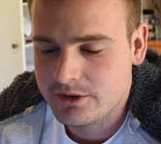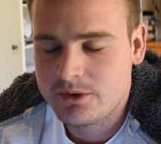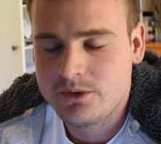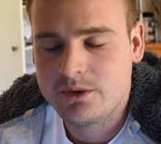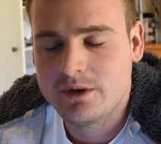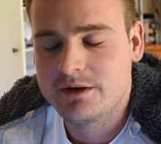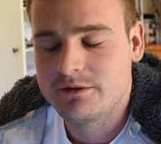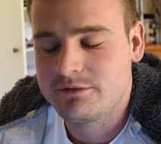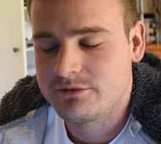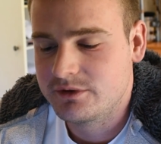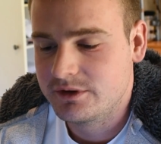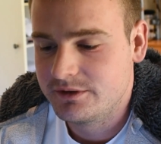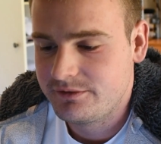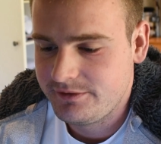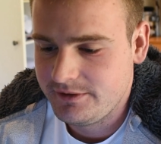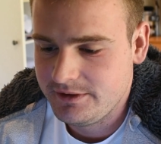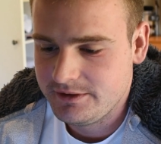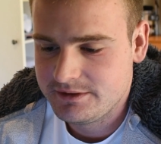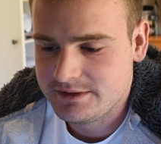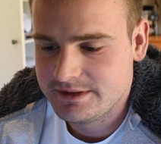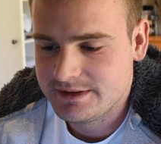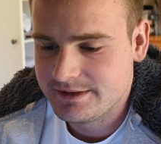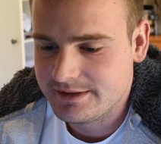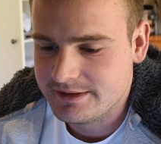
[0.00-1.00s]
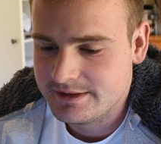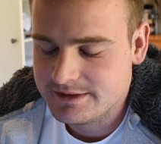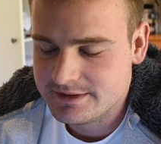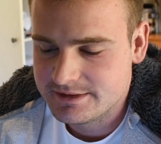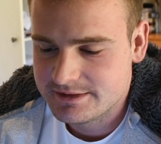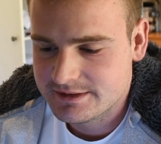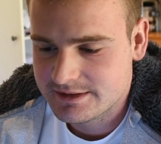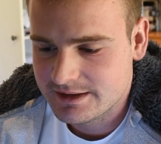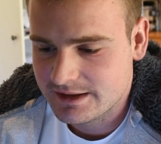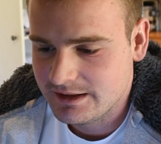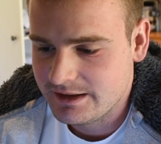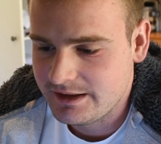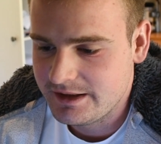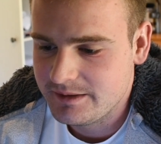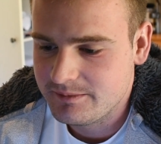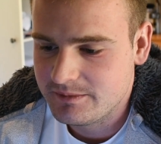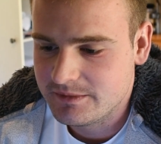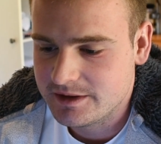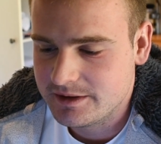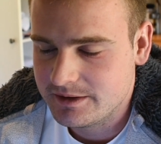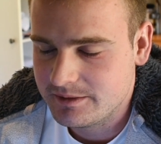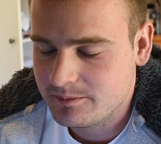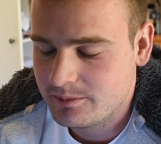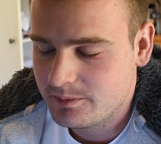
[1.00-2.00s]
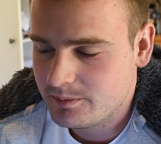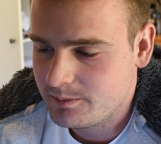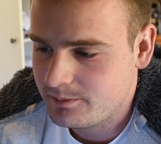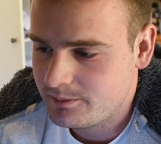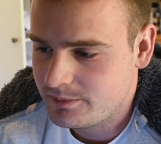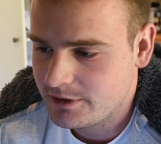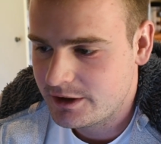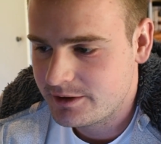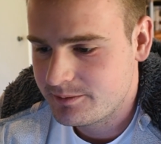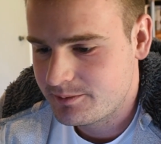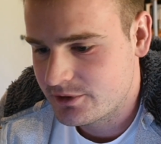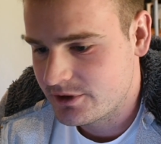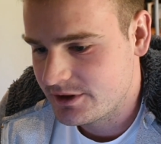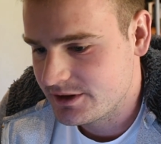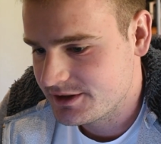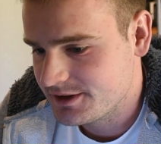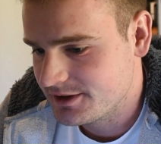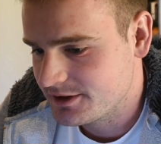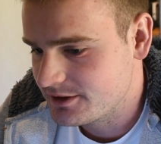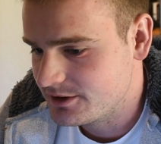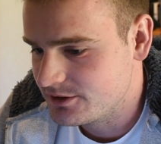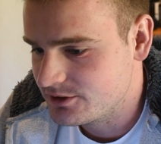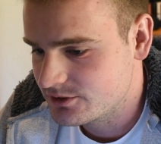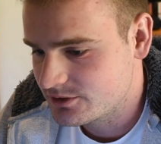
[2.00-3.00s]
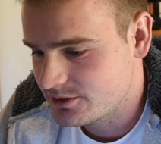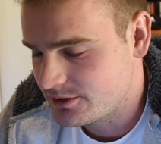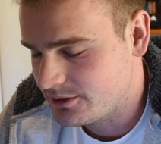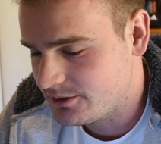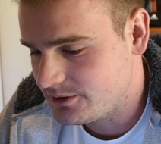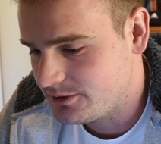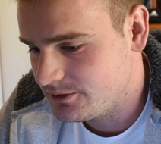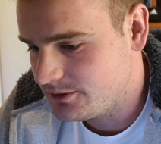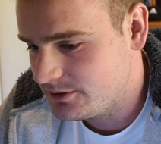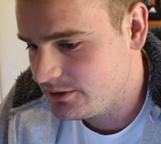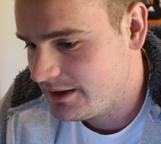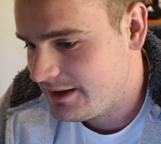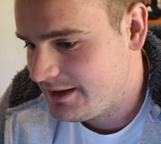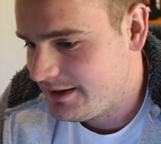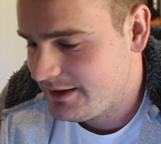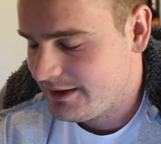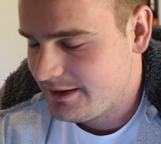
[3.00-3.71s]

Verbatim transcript: who have refuted this claim that blood pressure control